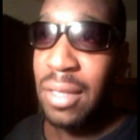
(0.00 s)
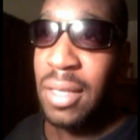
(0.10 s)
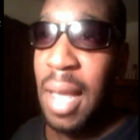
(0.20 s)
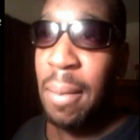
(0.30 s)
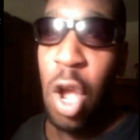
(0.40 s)

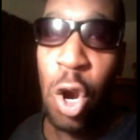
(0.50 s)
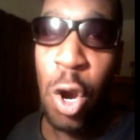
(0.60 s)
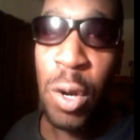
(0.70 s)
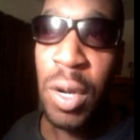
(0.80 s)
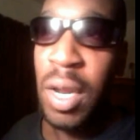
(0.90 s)
Last time I
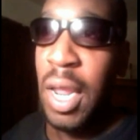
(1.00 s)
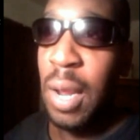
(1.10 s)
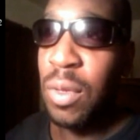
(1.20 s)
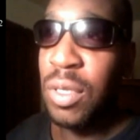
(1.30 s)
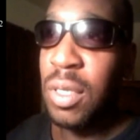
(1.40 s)
heard,
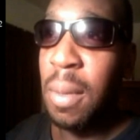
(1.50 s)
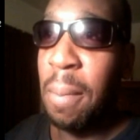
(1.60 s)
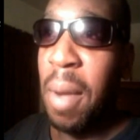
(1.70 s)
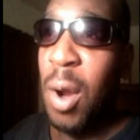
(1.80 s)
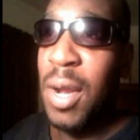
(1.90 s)
it was
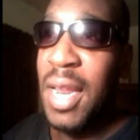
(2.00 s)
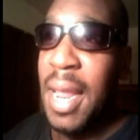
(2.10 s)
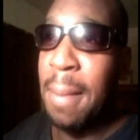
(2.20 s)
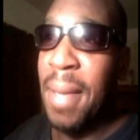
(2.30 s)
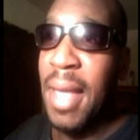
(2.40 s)
the
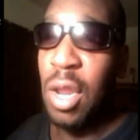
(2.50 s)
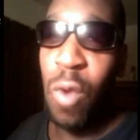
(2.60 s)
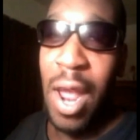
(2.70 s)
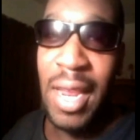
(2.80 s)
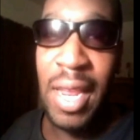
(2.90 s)
Barney and
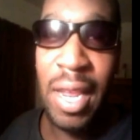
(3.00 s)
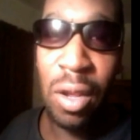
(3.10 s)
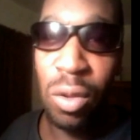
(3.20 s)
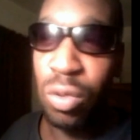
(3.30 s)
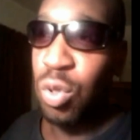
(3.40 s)
Betty Wright
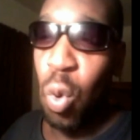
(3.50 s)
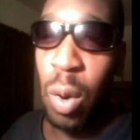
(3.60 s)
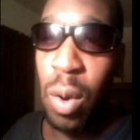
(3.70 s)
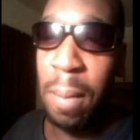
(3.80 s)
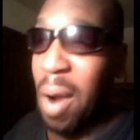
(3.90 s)
Hill
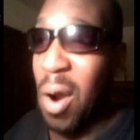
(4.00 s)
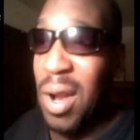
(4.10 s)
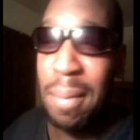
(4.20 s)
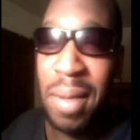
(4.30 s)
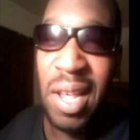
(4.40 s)
story, where
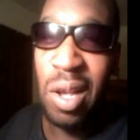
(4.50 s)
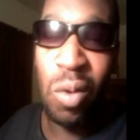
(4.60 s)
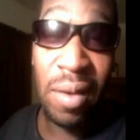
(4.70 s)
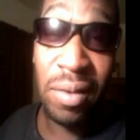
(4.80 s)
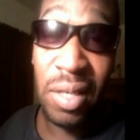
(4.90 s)
Barney
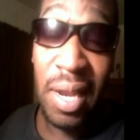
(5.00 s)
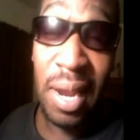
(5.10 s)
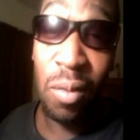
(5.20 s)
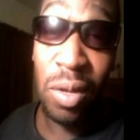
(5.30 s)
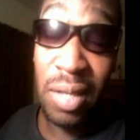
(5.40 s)
Hill, whatever his
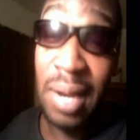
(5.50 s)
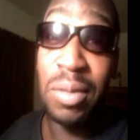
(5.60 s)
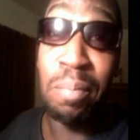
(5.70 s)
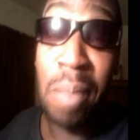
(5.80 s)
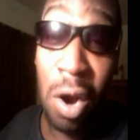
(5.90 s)
name was
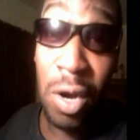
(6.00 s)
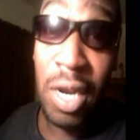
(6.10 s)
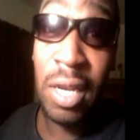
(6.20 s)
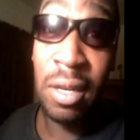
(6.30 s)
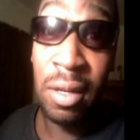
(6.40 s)

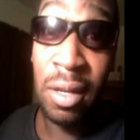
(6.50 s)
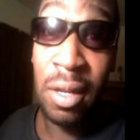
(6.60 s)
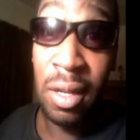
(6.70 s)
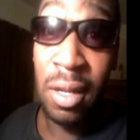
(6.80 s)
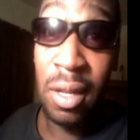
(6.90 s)
Barney.
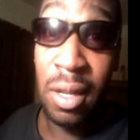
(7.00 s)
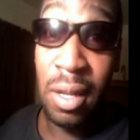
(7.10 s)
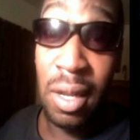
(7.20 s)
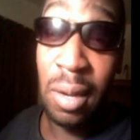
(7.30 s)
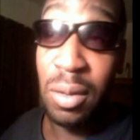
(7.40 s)

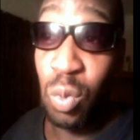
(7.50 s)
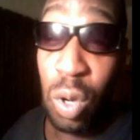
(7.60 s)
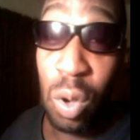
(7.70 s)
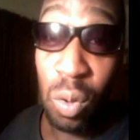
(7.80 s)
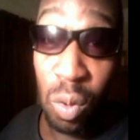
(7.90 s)
He was
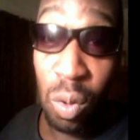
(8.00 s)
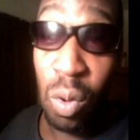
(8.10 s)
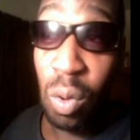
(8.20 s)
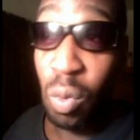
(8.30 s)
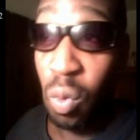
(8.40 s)

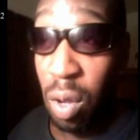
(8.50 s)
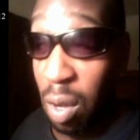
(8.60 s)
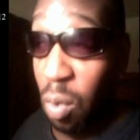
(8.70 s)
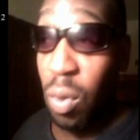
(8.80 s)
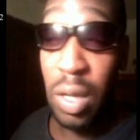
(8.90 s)

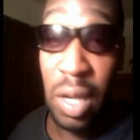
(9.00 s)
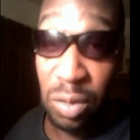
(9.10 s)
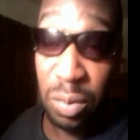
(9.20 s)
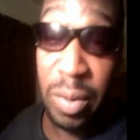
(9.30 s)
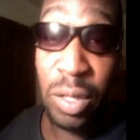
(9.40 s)

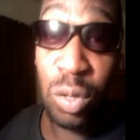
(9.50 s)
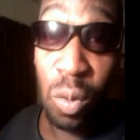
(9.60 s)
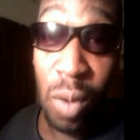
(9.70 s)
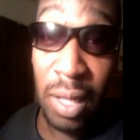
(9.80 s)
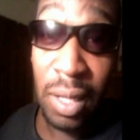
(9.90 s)
he was
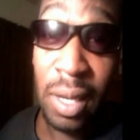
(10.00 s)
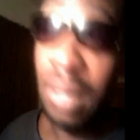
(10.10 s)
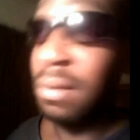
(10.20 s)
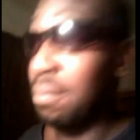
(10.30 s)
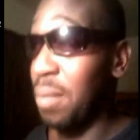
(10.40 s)
married to a white
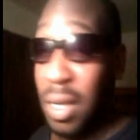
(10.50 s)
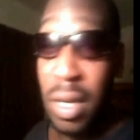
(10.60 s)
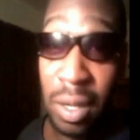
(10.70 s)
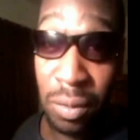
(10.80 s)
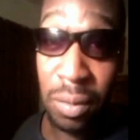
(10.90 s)
lady,
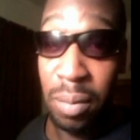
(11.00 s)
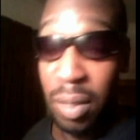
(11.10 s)
big deal.